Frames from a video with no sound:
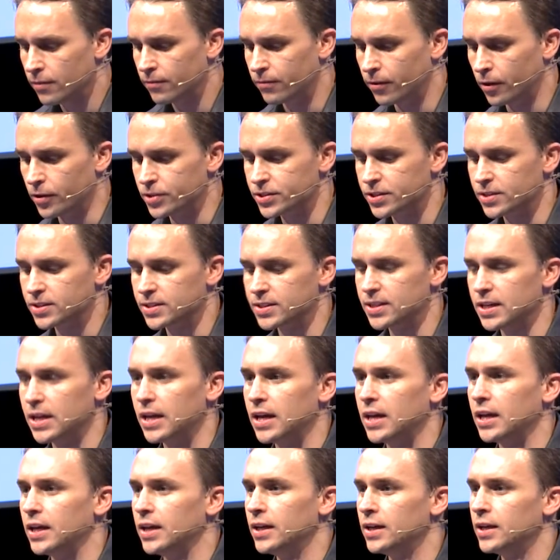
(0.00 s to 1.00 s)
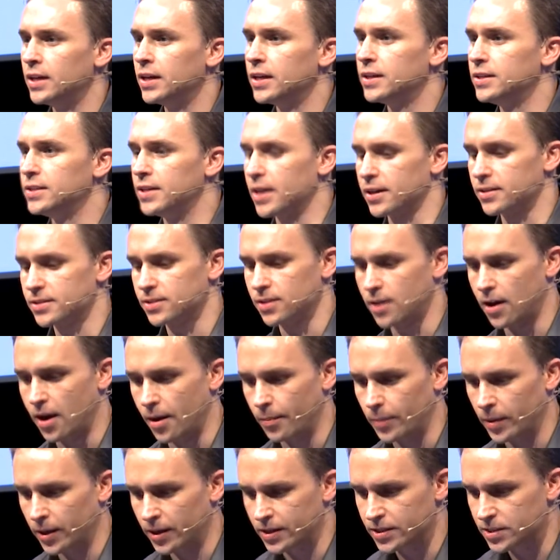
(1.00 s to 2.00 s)
versus the
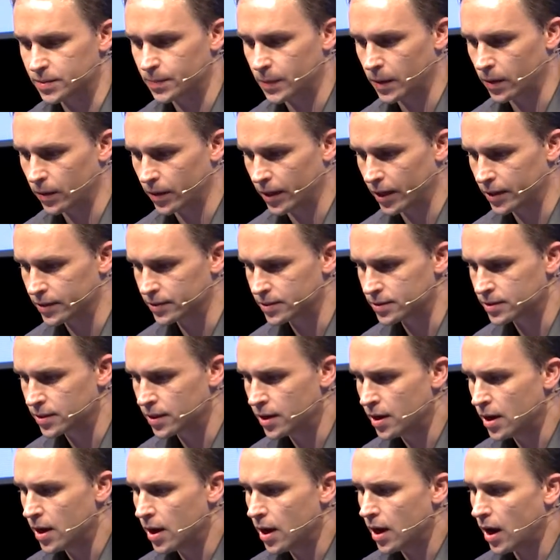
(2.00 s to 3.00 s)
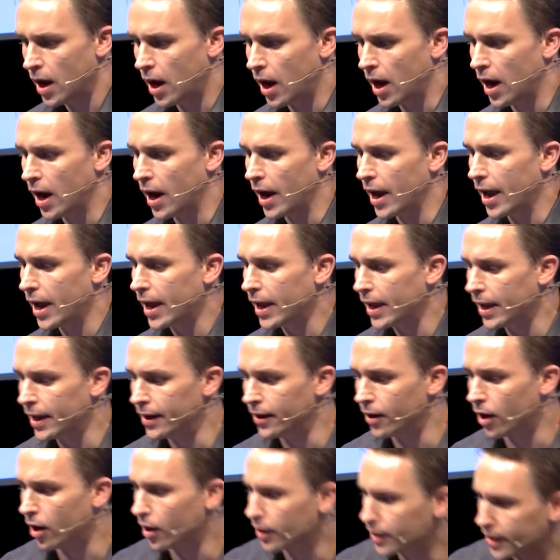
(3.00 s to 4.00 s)
desktop experience. In
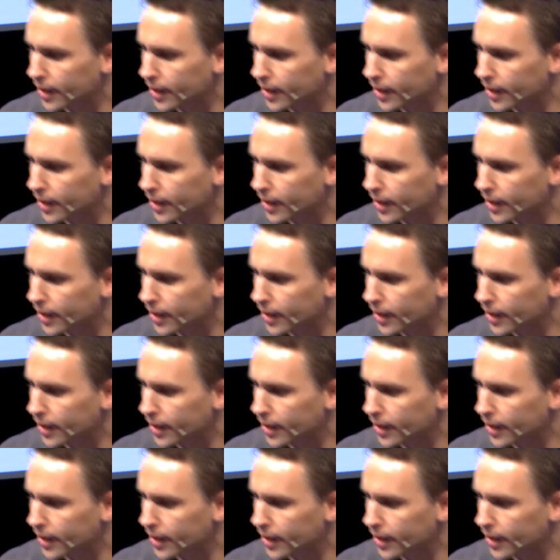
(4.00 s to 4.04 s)
our